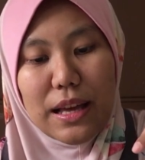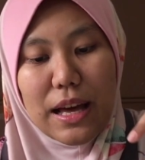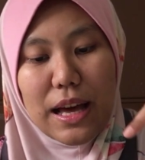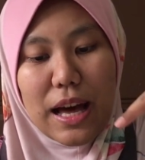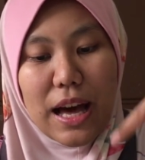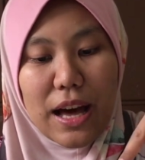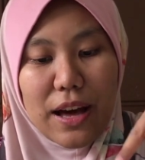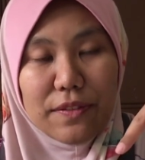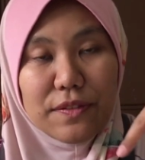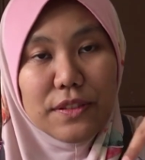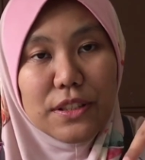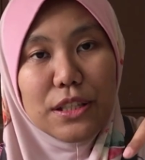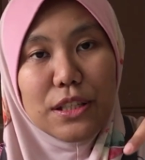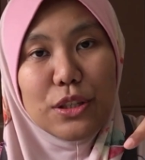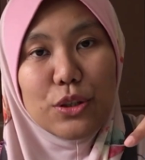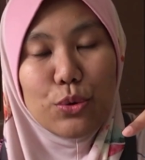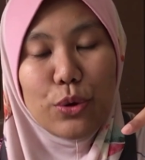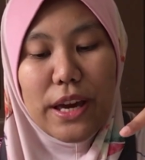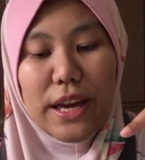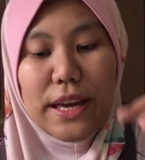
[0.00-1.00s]
after
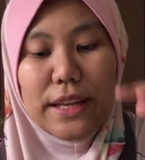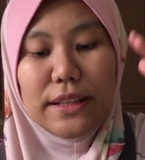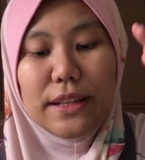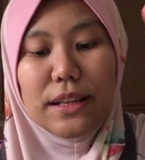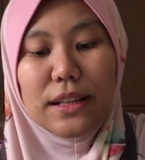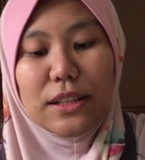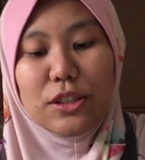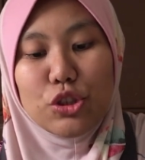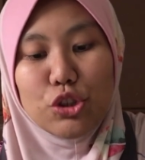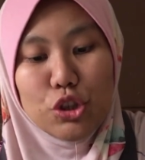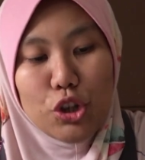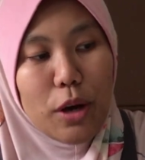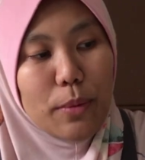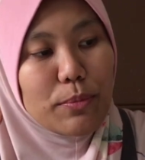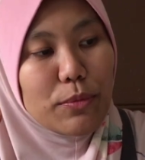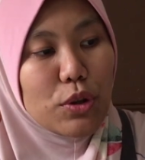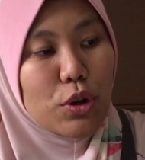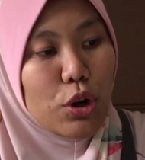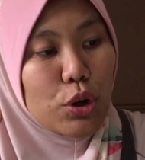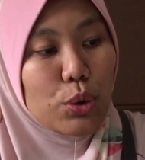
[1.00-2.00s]
you had
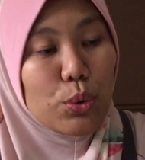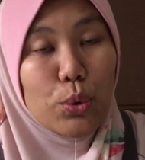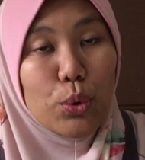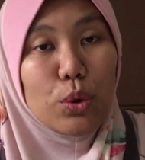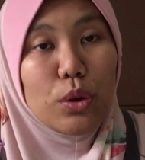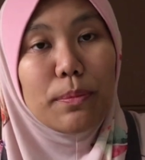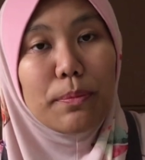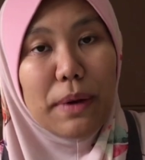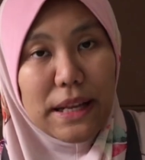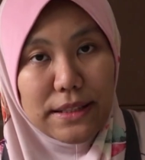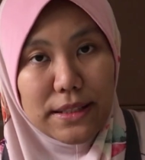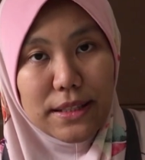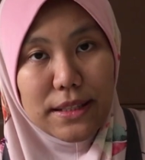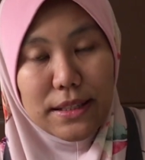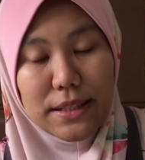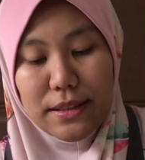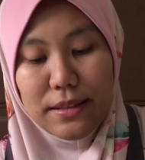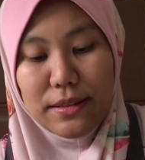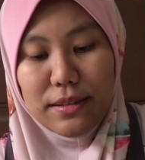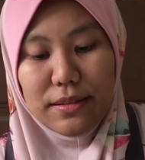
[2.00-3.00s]
chopped your cold
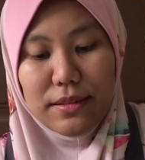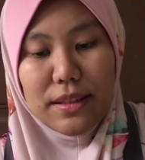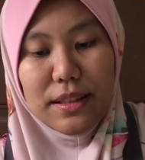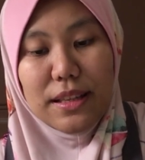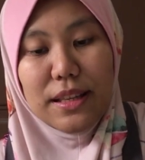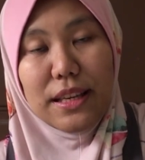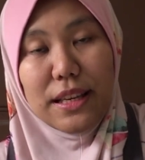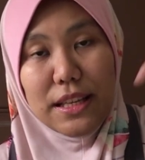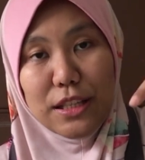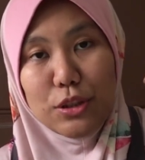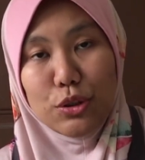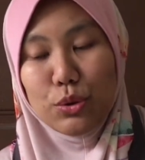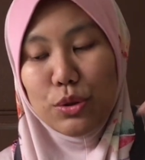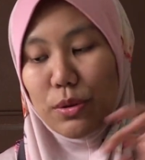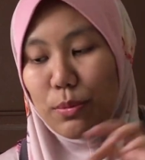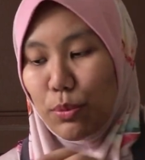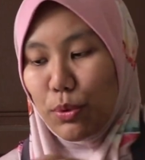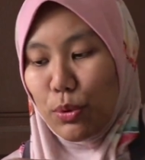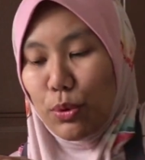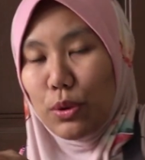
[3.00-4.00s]
butter into the
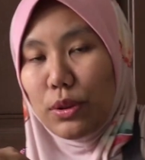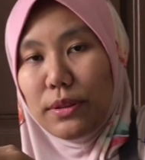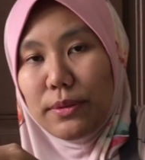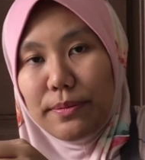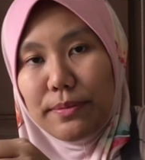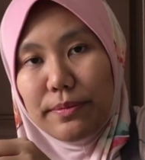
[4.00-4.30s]
bowl,